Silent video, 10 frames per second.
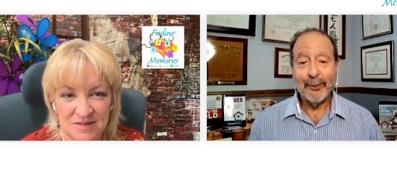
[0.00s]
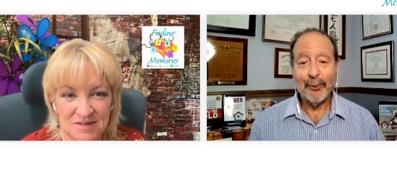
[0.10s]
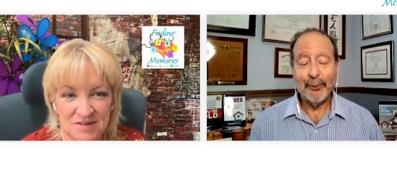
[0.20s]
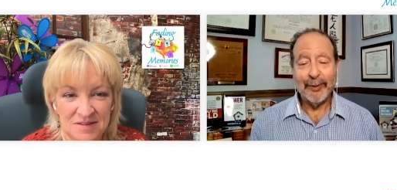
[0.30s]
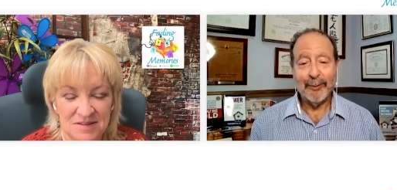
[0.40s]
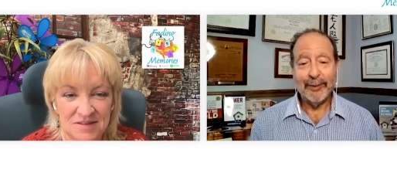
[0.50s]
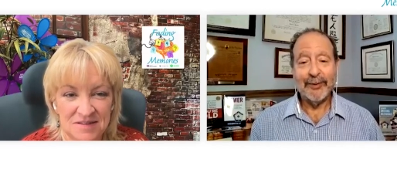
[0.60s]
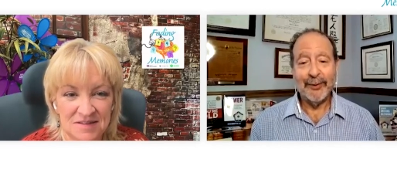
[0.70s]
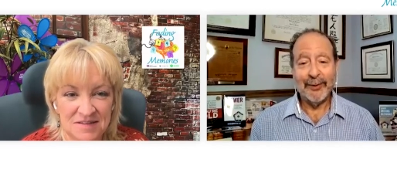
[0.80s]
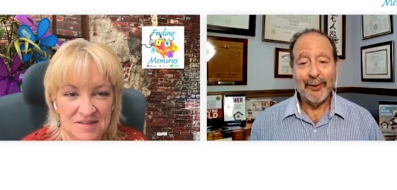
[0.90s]
Speaker 1: when we
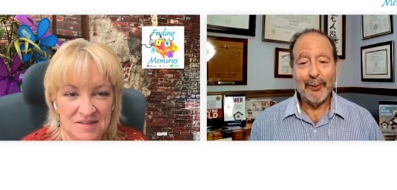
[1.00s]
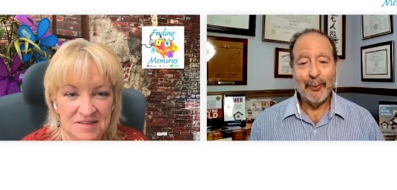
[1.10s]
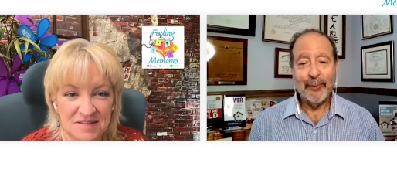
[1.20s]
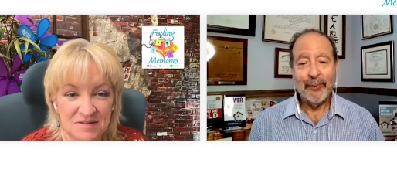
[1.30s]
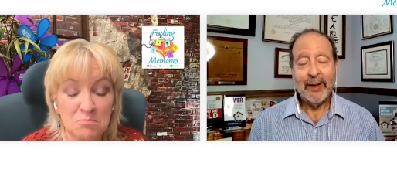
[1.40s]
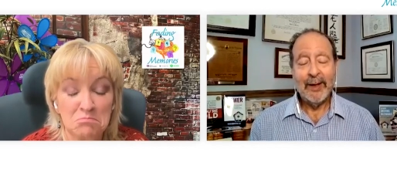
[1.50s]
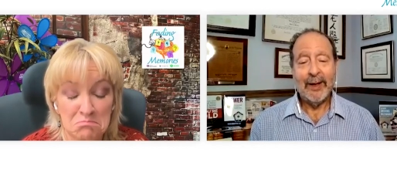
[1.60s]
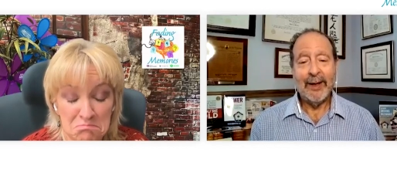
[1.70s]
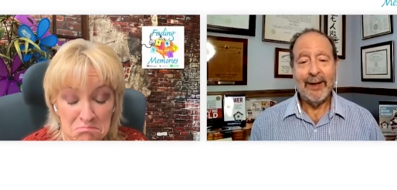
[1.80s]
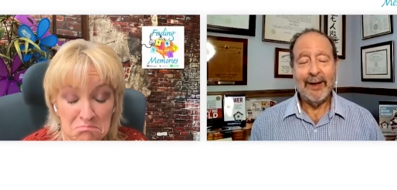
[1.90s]
returned home.
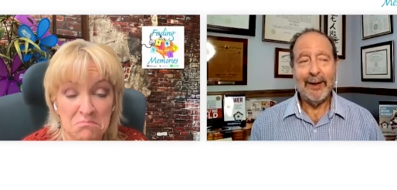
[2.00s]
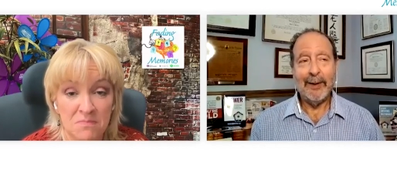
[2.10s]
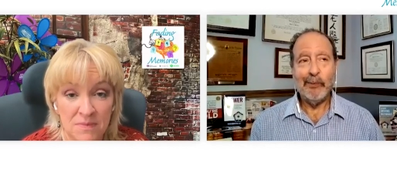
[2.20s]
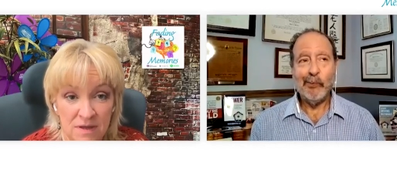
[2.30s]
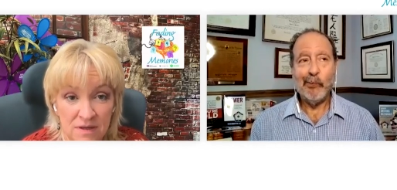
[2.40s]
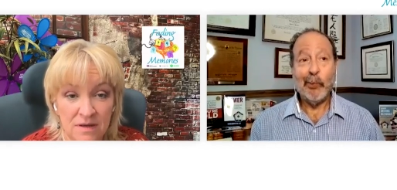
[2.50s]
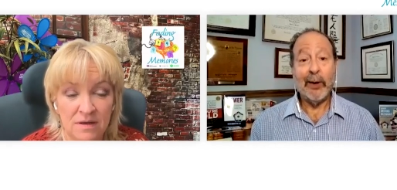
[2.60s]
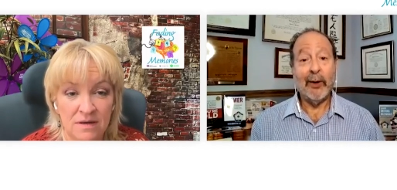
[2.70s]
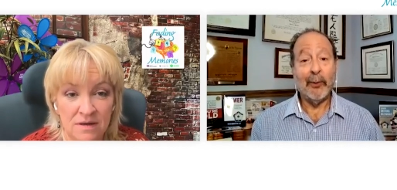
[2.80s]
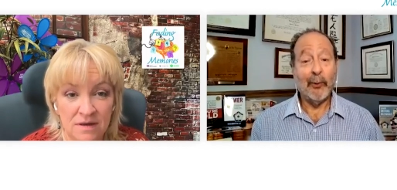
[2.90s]
Um, but on
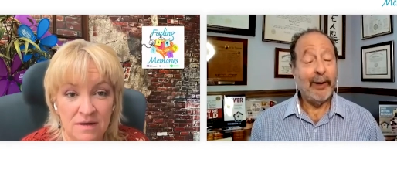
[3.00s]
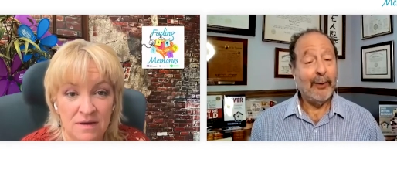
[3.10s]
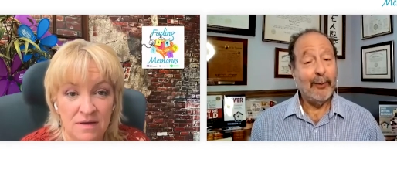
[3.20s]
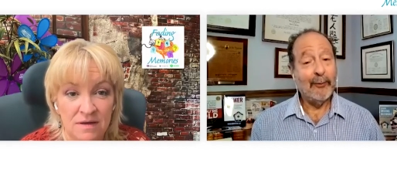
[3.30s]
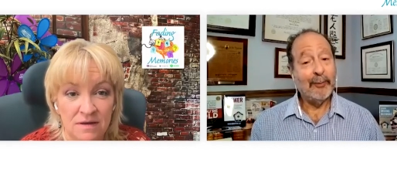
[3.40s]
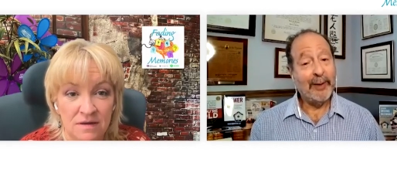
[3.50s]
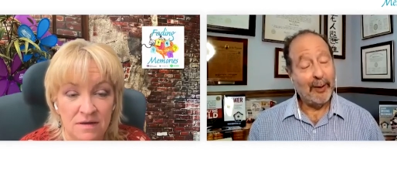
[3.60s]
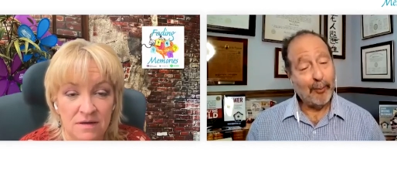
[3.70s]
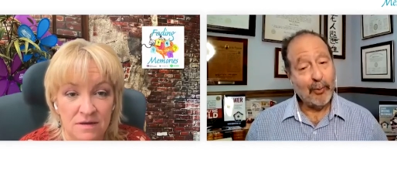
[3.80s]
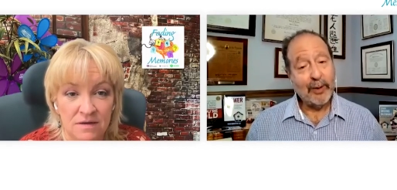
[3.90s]
her way home from the
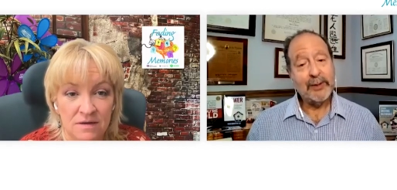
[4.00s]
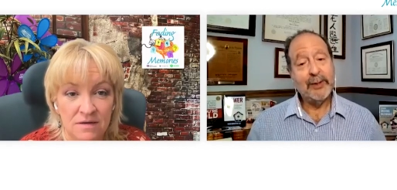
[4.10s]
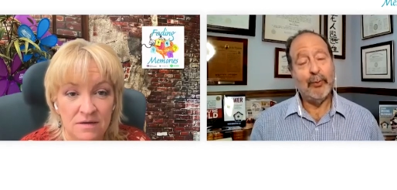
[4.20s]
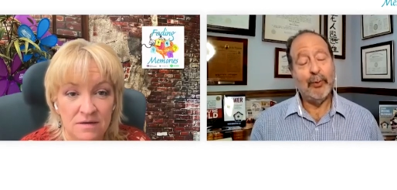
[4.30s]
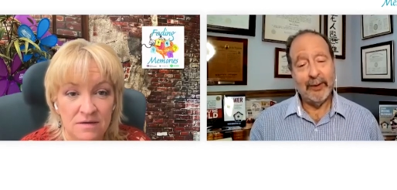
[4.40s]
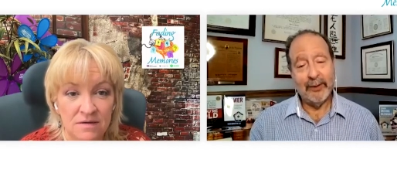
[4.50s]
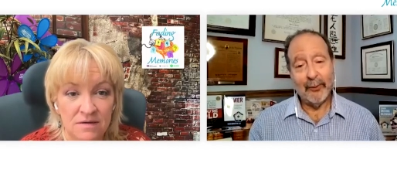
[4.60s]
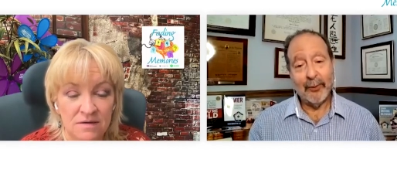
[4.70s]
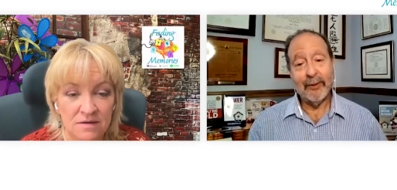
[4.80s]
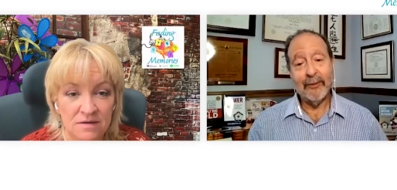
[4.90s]
airport, she put in an
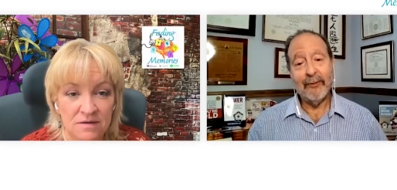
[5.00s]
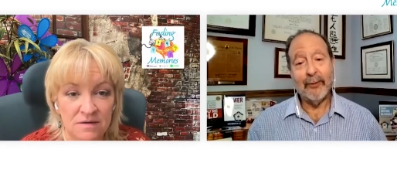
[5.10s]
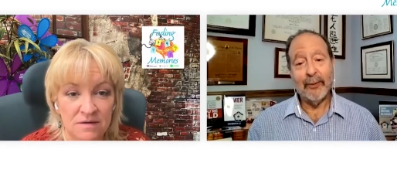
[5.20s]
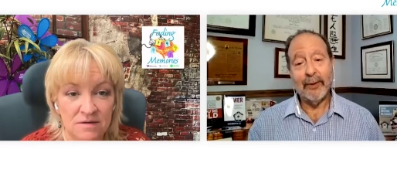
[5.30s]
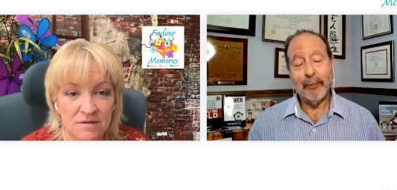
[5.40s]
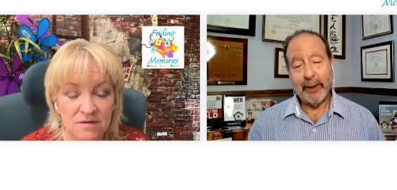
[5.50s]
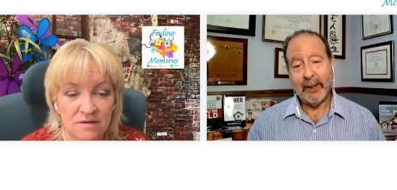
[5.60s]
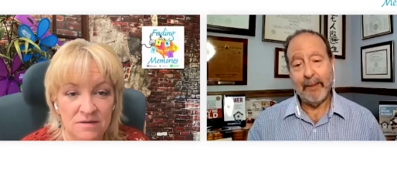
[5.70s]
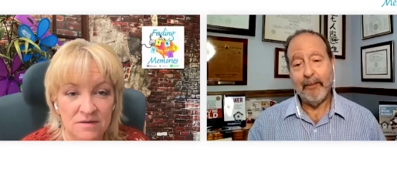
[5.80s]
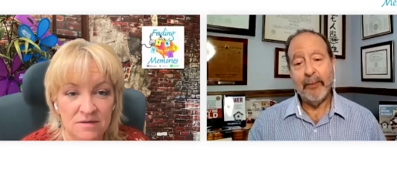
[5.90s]
order for
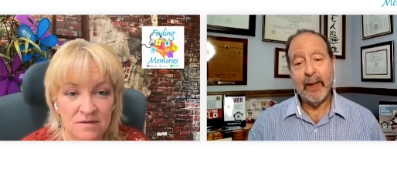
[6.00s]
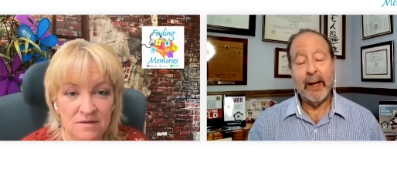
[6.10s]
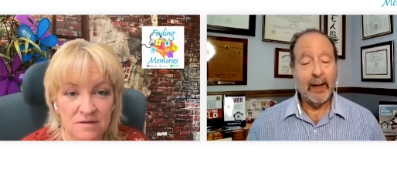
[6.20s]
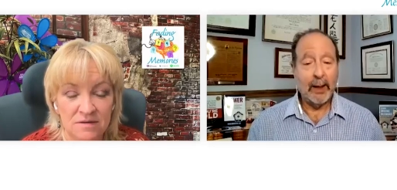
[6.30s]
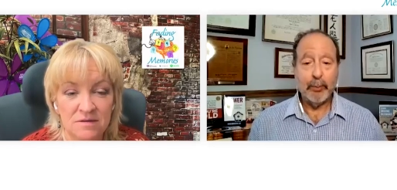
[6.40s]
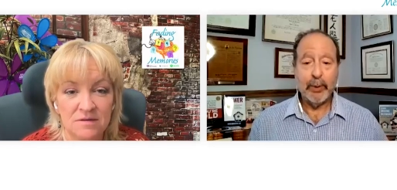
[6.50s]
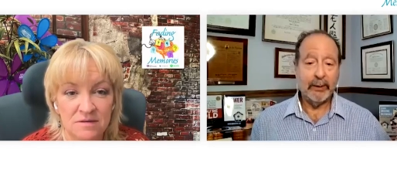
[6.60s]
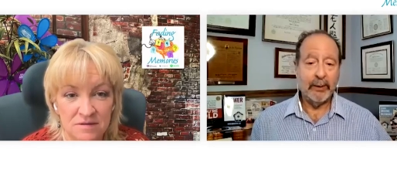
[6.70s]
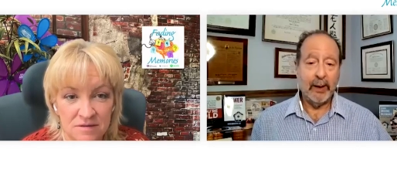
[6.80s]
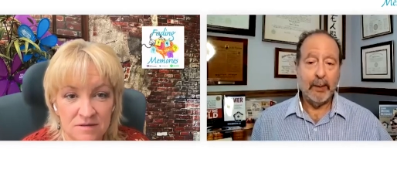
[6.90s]
pickup, and I picked it
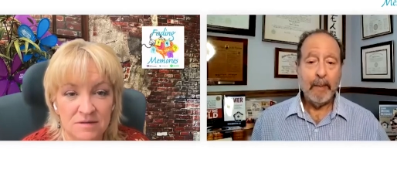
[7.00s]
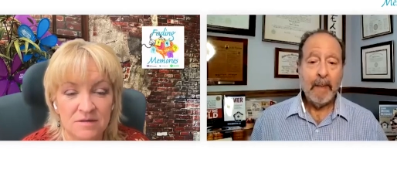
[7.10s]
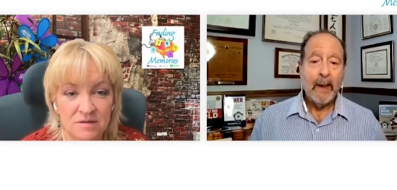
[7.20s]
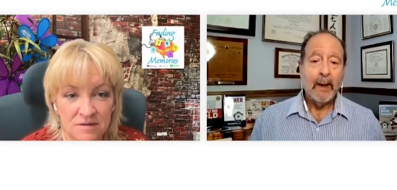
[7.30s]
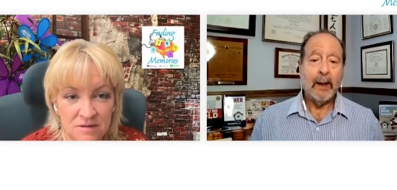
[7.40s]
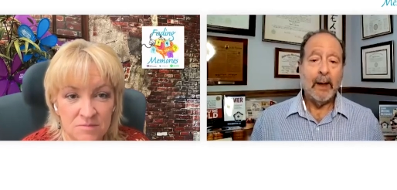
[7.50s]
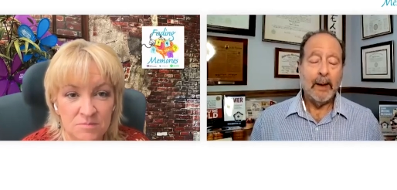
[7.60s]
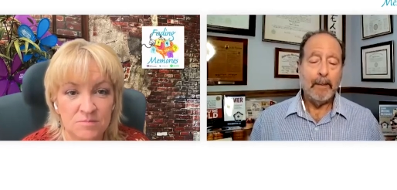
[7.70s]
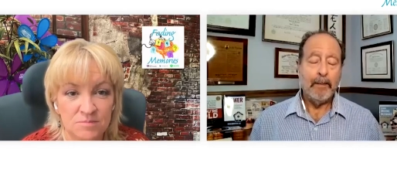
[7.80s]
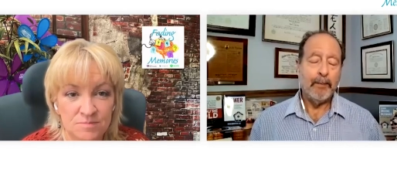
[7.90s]
up.
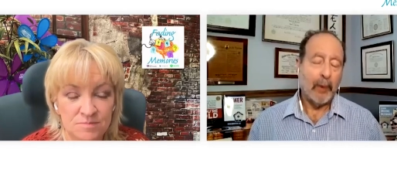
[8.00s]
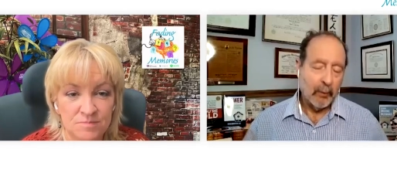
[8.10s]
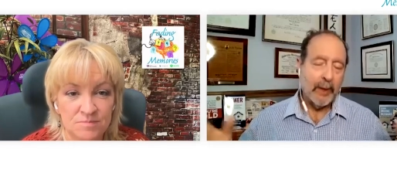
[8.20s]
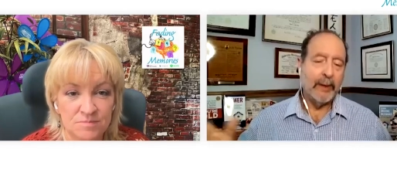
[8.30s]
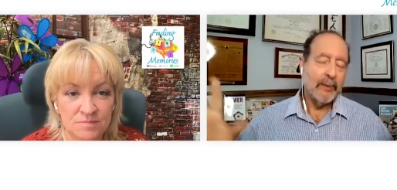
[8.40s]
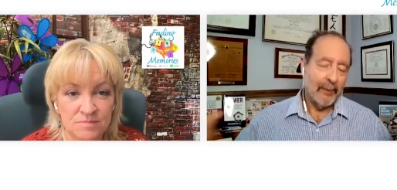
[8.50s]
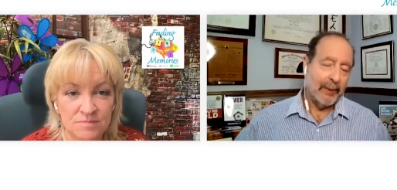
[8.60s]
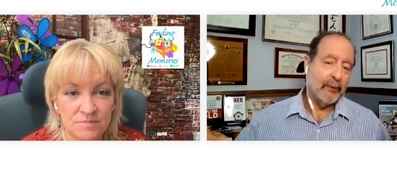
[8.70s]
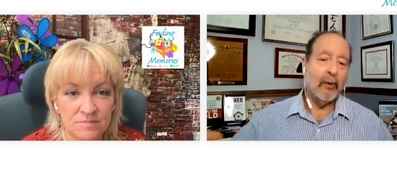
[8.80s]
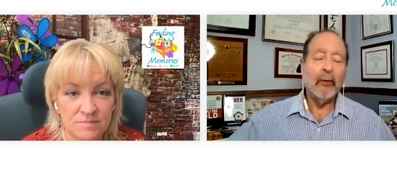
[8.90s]
Um, okay, so I
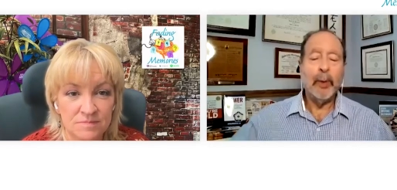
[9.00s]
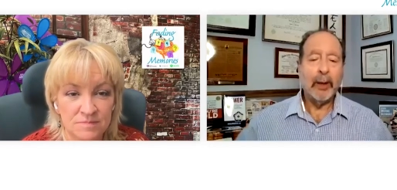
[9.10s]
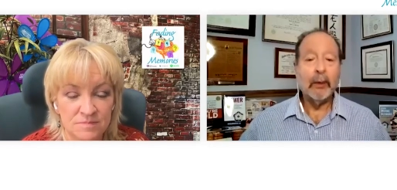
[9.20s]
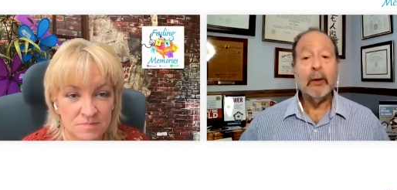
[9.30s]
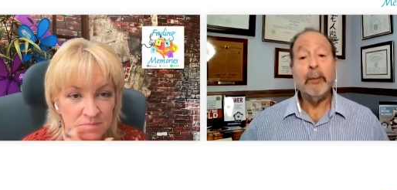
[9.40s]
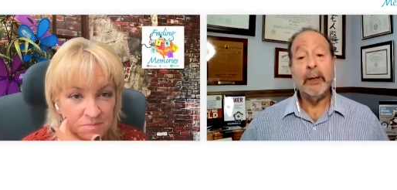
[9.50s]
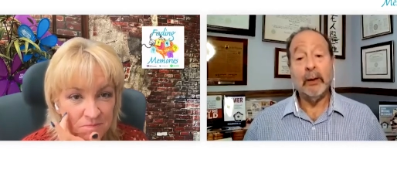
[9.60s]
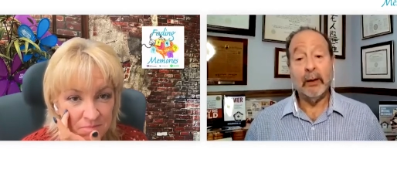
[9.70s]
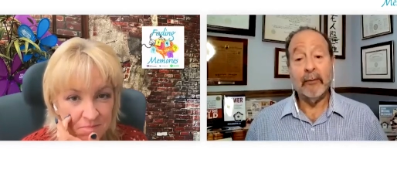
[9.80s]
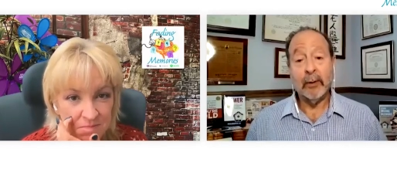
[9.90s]
drove, but it could have been
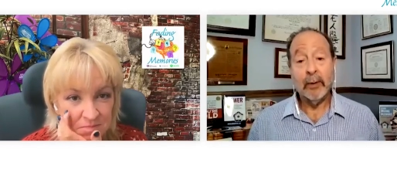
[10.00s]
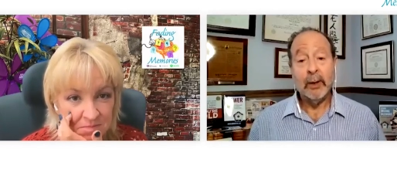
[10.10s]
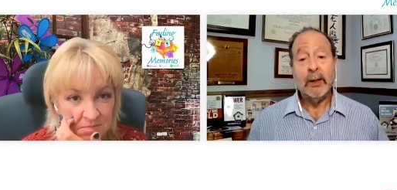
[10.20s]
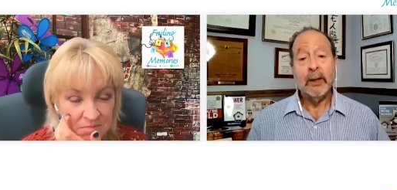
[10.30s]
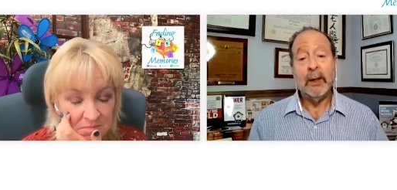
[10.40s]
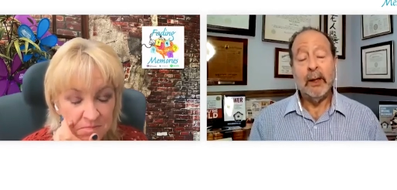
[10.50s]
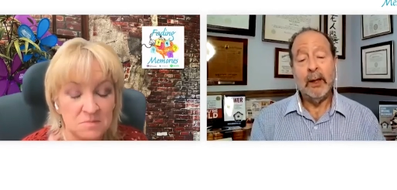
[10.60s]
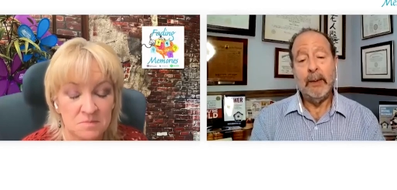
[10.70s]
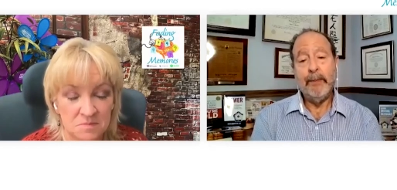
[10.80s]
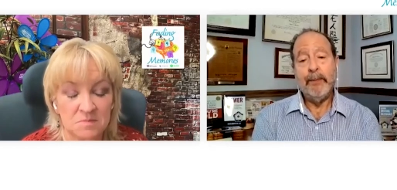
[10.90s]
delivered
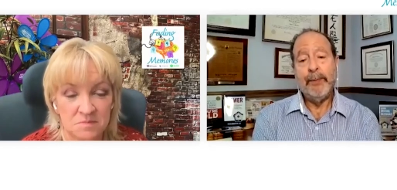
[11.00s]
um,